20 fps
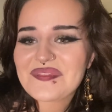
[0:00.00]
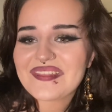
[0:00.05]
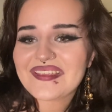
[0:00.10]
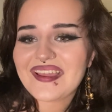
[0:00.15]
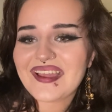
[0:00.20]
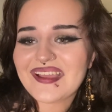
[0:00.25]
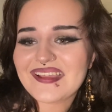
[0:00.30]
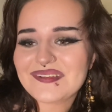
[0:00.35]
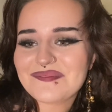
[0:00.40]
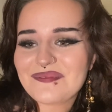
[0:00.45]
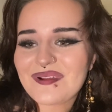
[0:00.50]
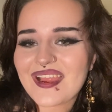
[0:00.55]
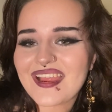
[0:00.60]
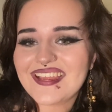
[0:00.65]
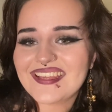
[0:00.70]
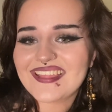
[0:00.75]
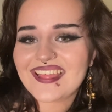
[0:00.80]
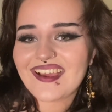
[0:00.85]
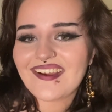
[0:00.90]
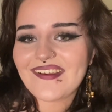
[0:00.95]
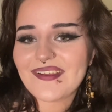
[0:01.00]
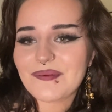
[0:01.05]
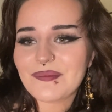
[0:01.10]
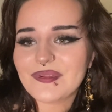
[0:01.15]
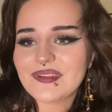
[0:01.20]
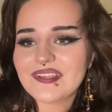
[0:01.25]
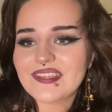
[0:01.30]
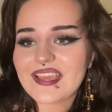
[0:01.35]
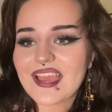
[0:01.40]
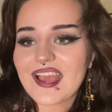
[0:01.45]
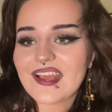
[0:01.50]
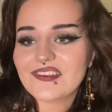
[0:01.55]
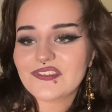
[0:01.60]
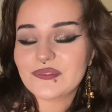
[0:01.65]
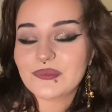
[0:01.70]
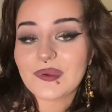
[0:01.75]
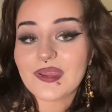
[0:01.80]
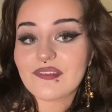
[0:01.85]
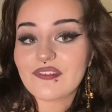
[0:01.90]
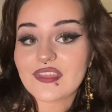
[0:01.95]
I'd pray that I wouldn't catch
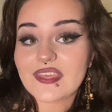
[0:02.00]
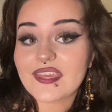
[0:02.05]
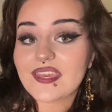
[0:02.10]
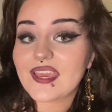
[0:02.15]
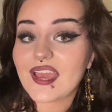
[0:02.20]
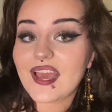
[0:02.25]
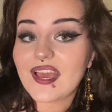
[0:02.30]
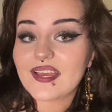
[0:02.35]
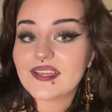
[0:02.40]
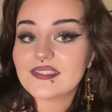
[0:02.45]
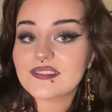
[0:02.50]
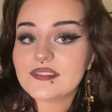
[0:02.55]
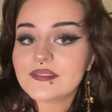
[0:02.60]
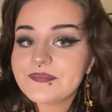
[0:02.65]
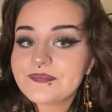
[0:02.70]
whatever he had.